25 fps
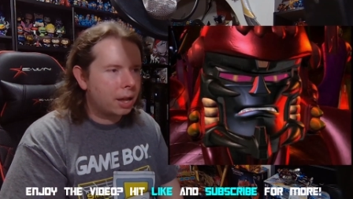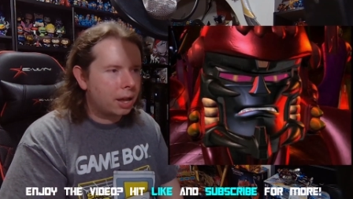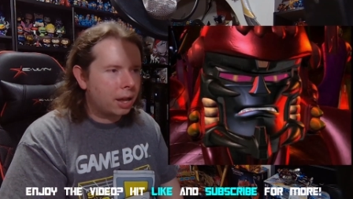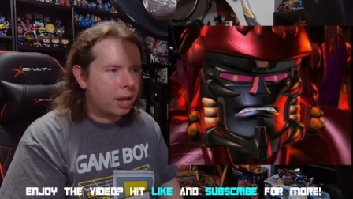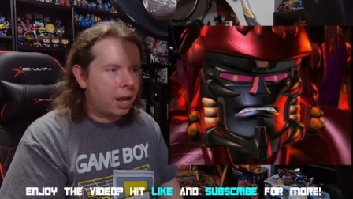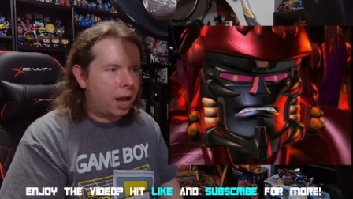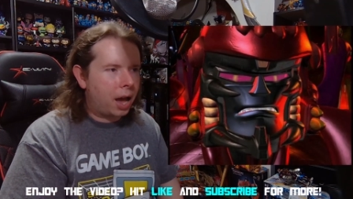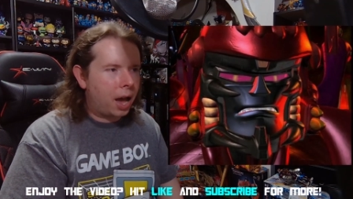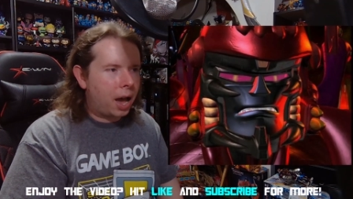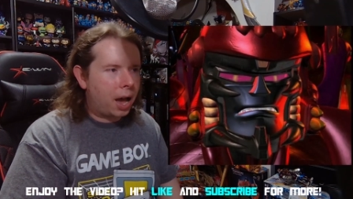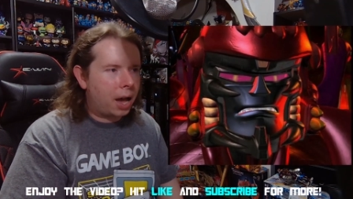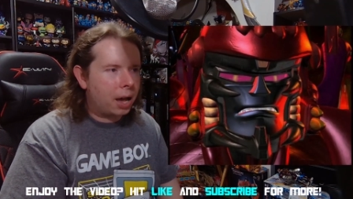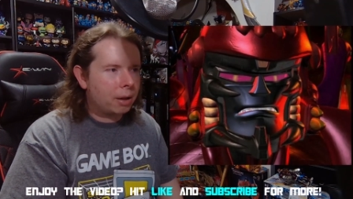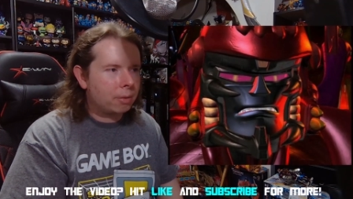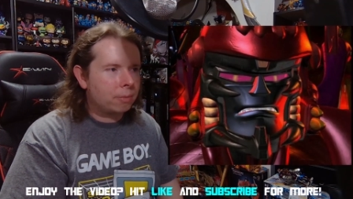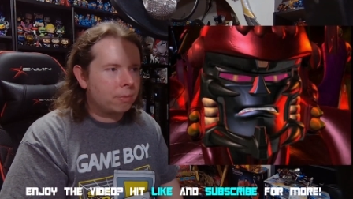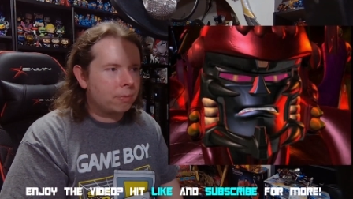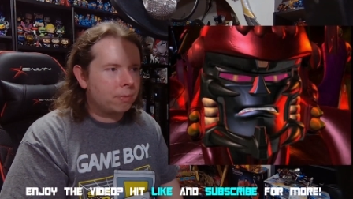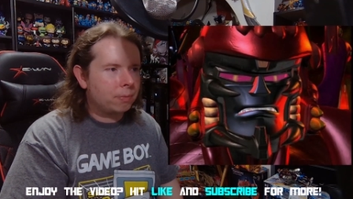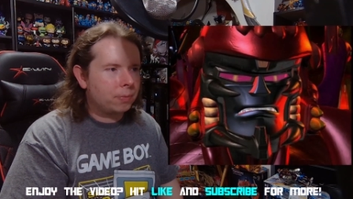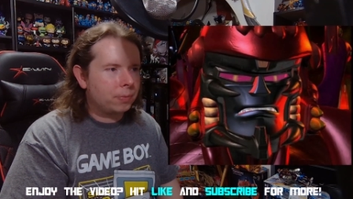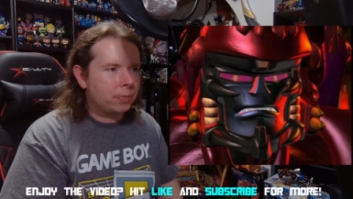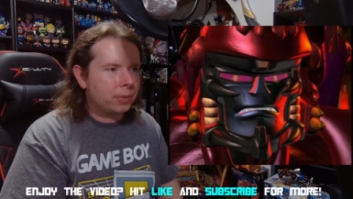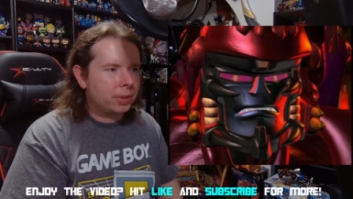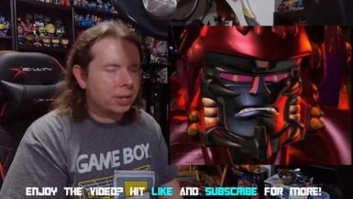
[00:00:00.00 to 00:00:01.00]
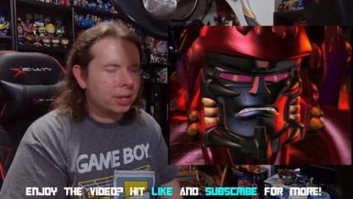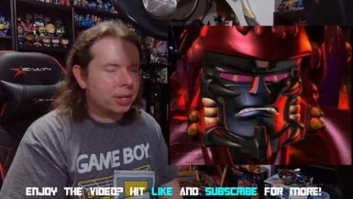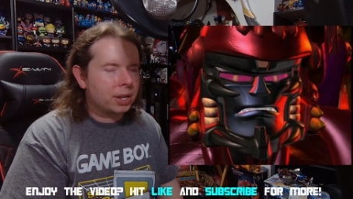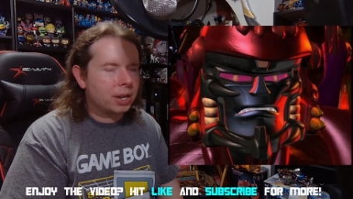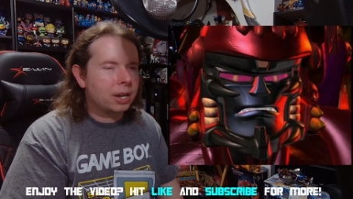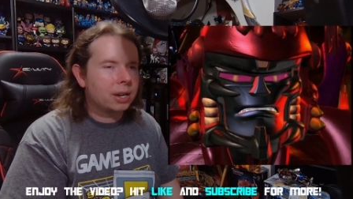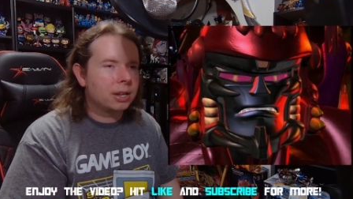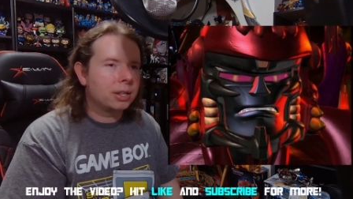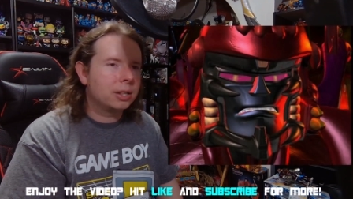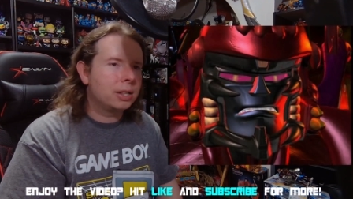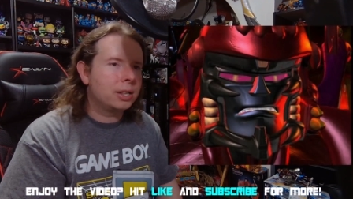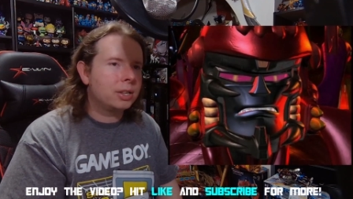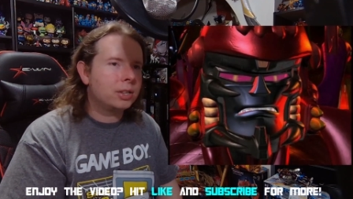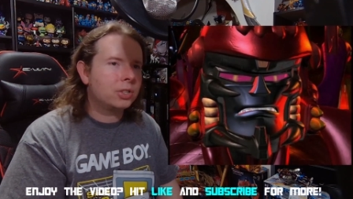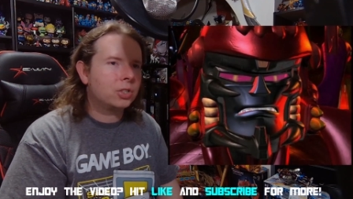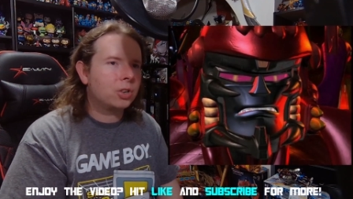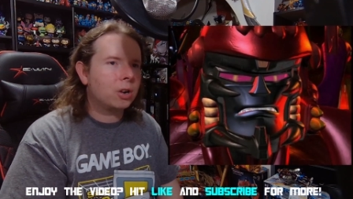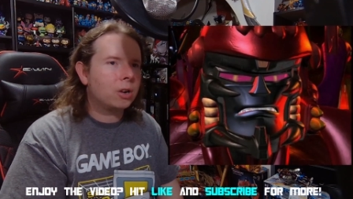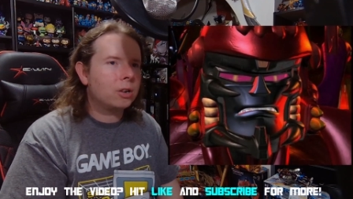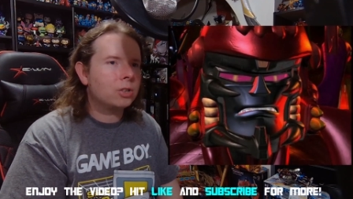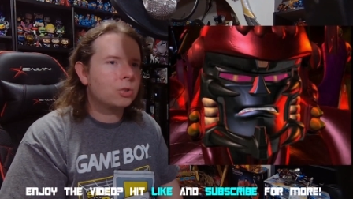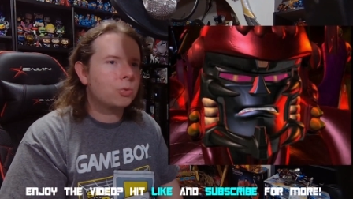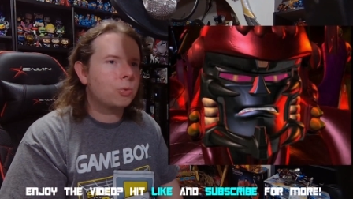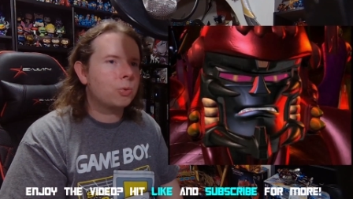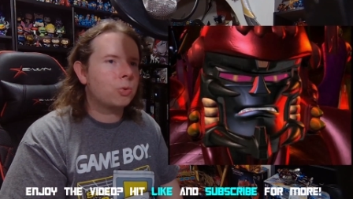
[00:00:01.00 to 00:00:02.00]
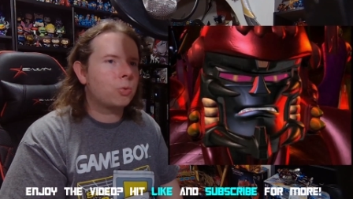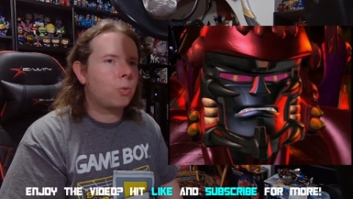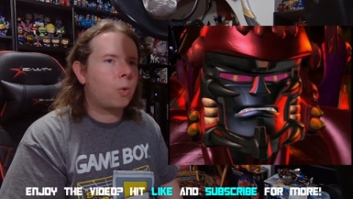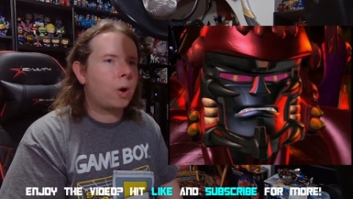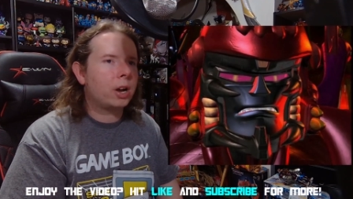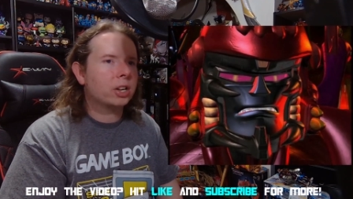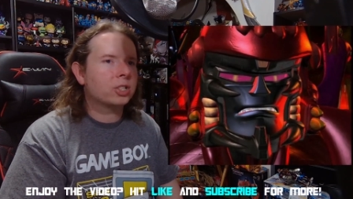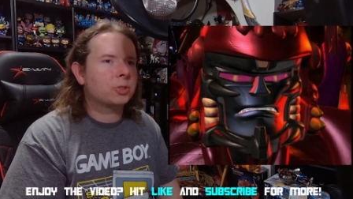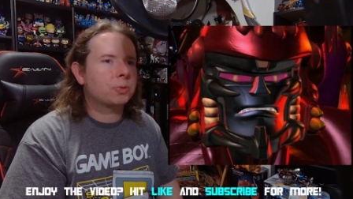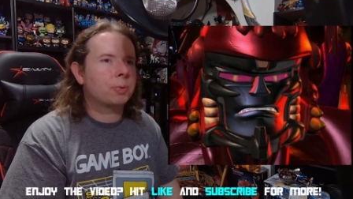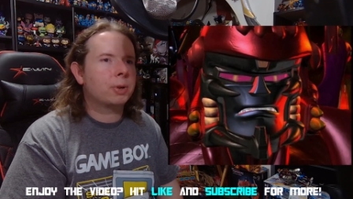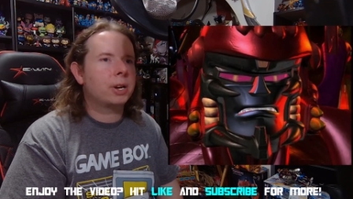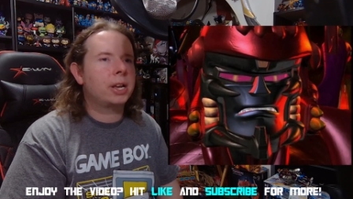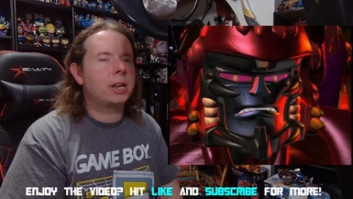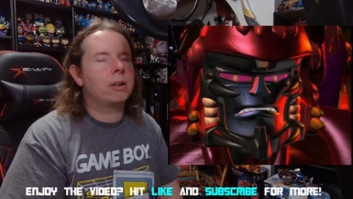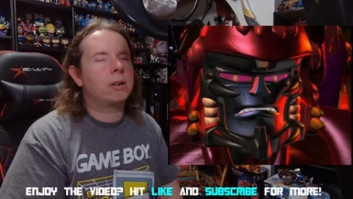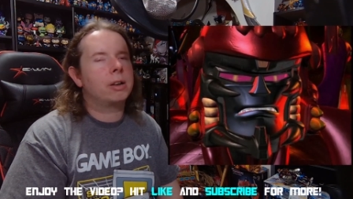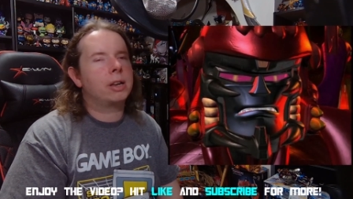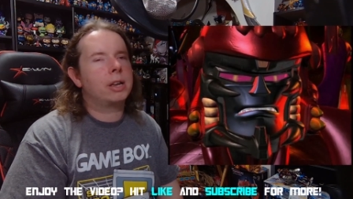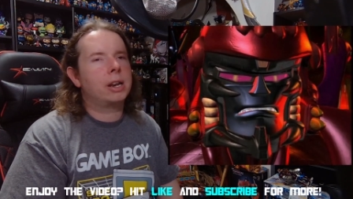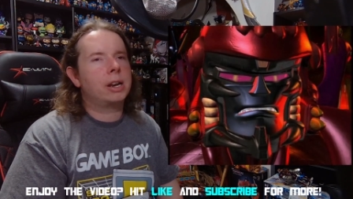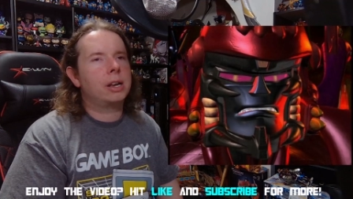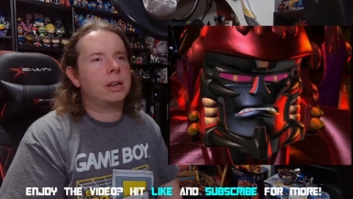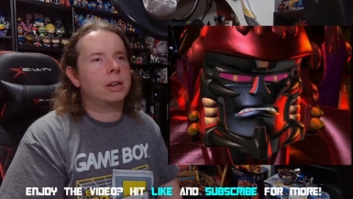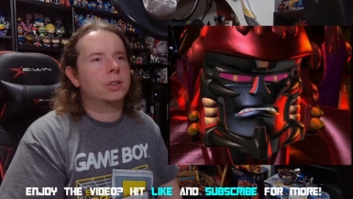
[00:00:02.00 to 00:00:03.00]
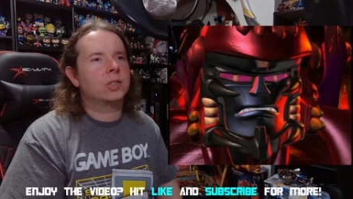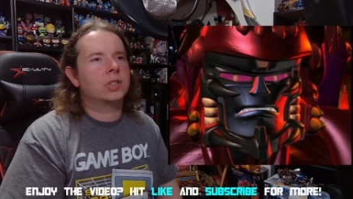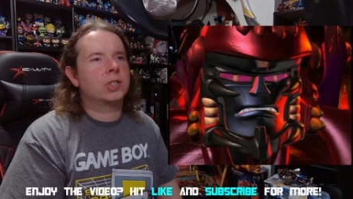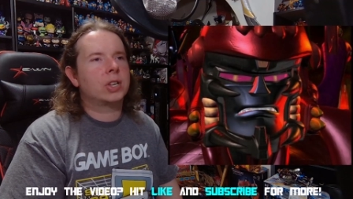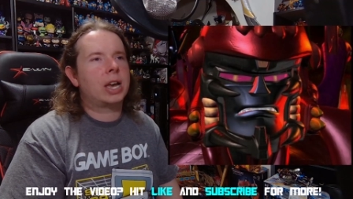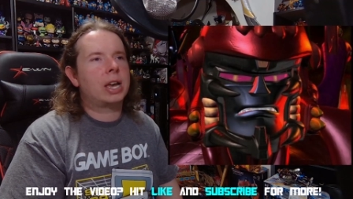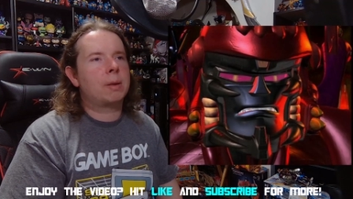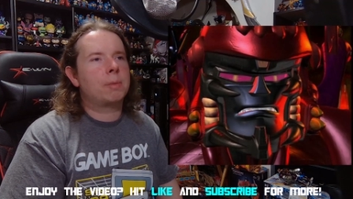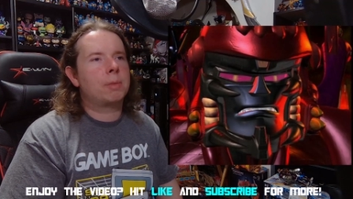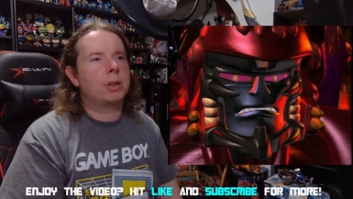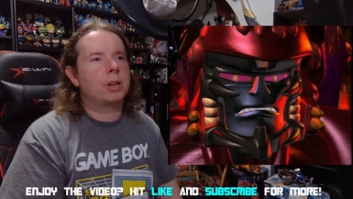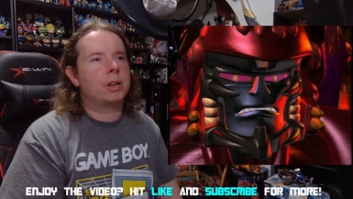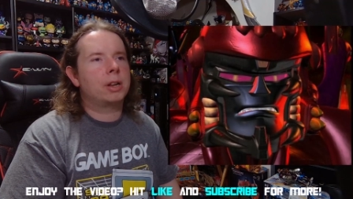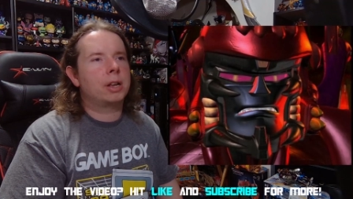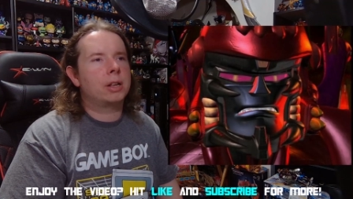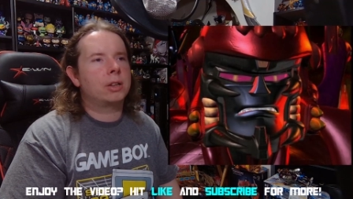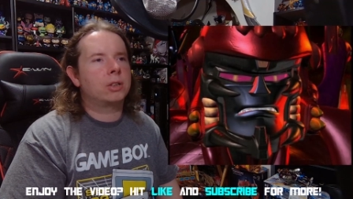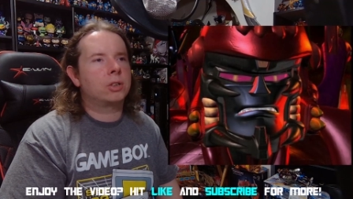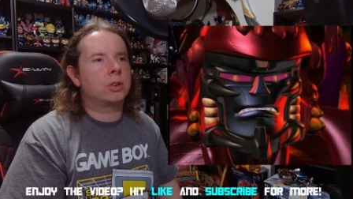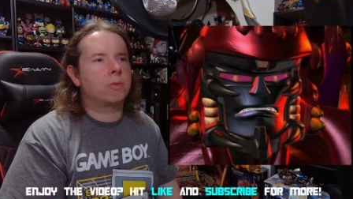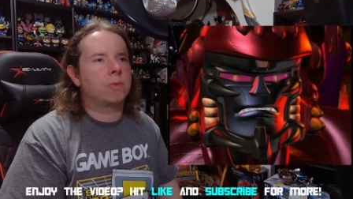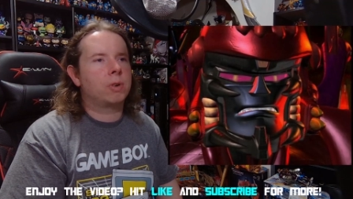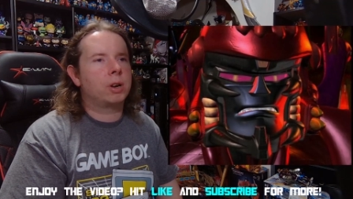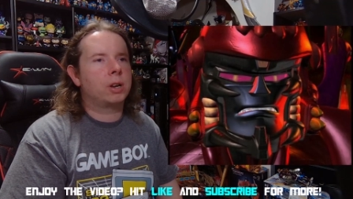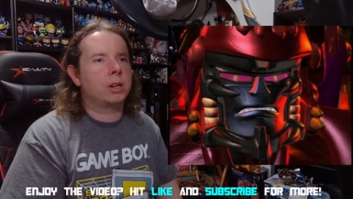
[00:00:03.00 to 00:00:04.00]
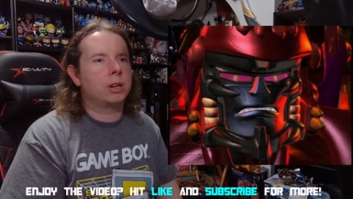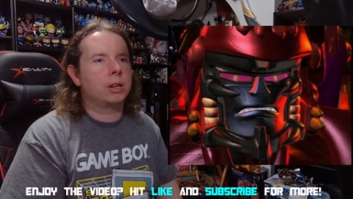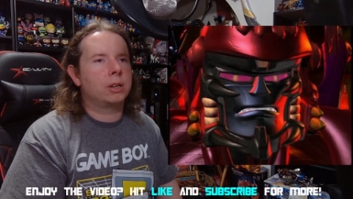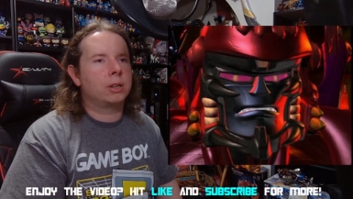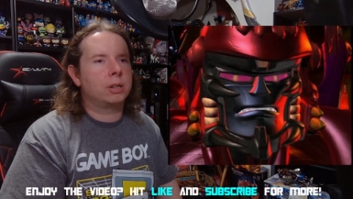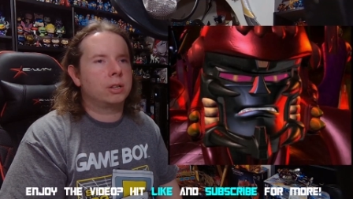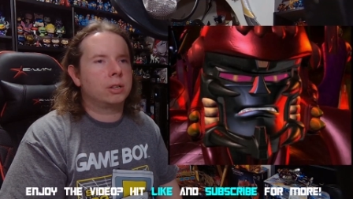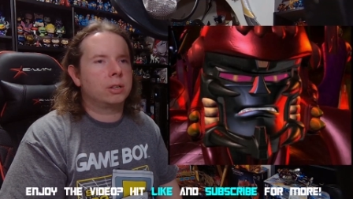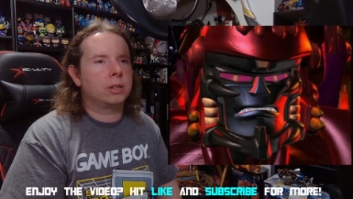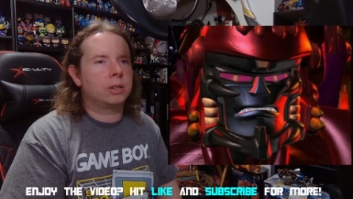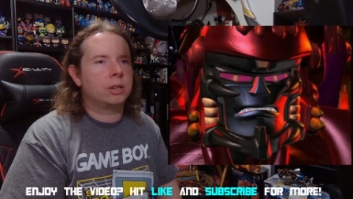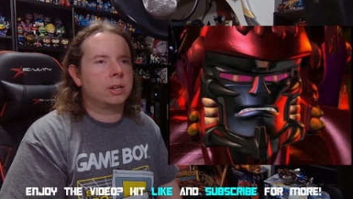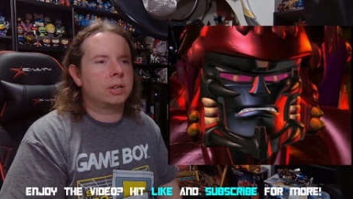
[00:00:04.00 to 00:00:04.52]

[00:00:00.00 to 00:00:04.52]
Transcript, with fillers: Uh, this starts with Waspinator getting an assignment to run,